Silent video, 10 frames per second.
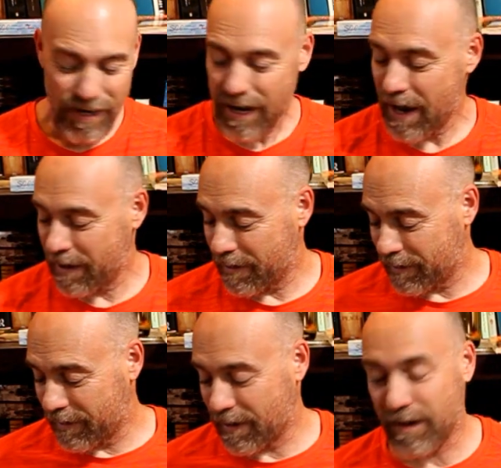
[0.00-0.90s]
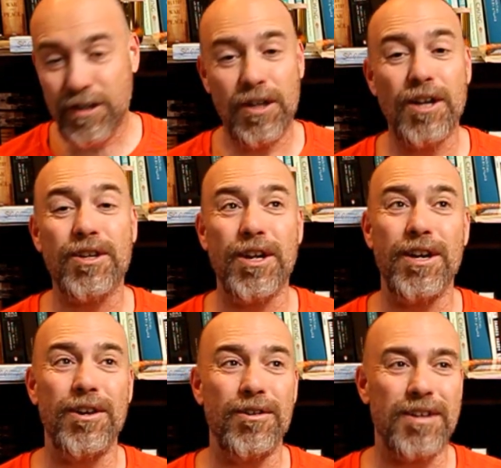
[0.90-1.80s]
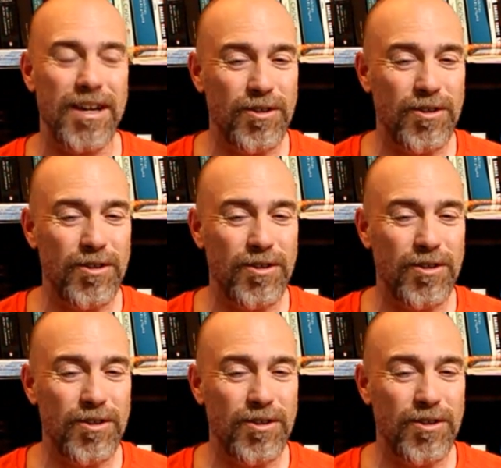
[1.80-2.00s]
And such good news, guys.